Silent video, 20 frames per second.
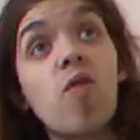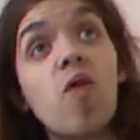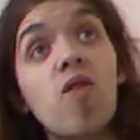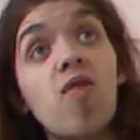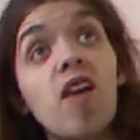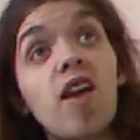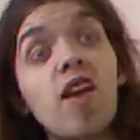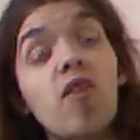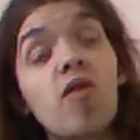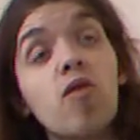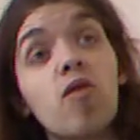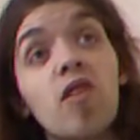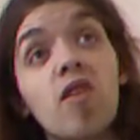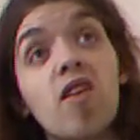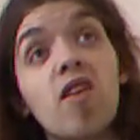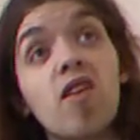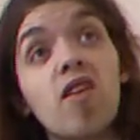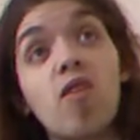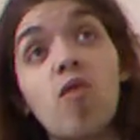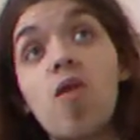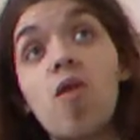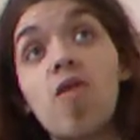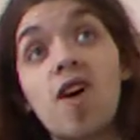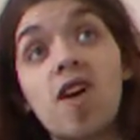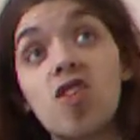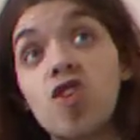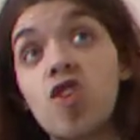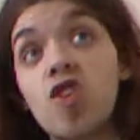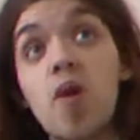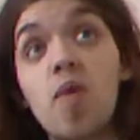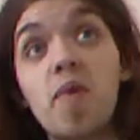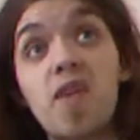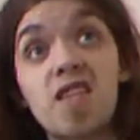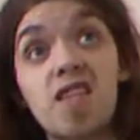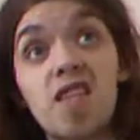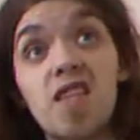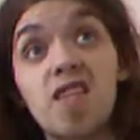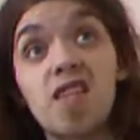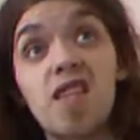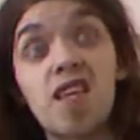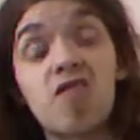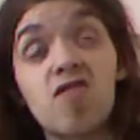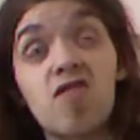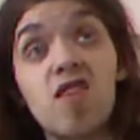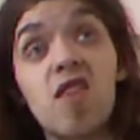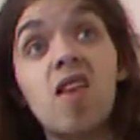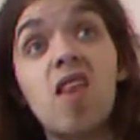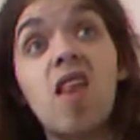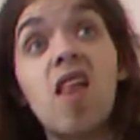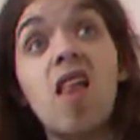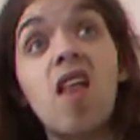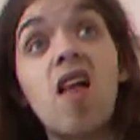what they look like or what their job is, etc.